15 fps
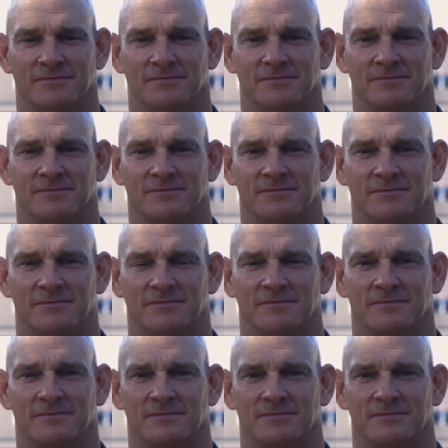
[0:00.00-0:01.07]

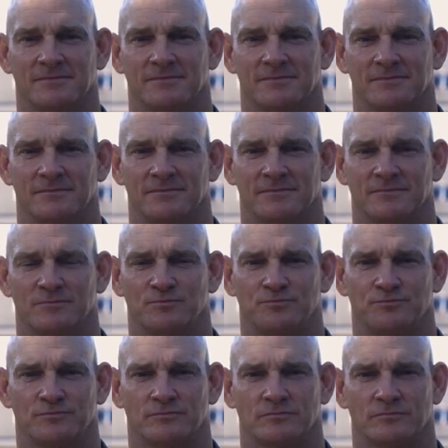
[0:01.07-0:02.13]

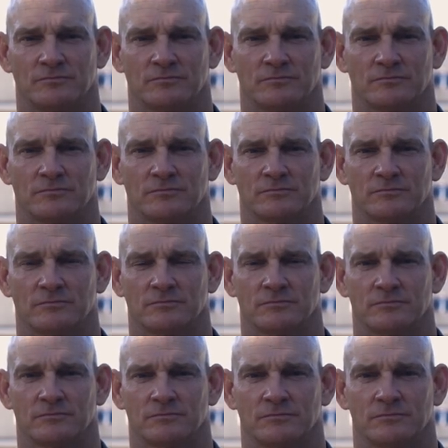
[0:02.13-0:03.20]

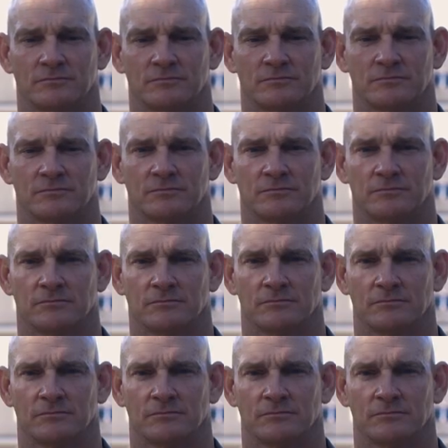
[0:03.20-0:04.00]
No words are spoken by the person on screen.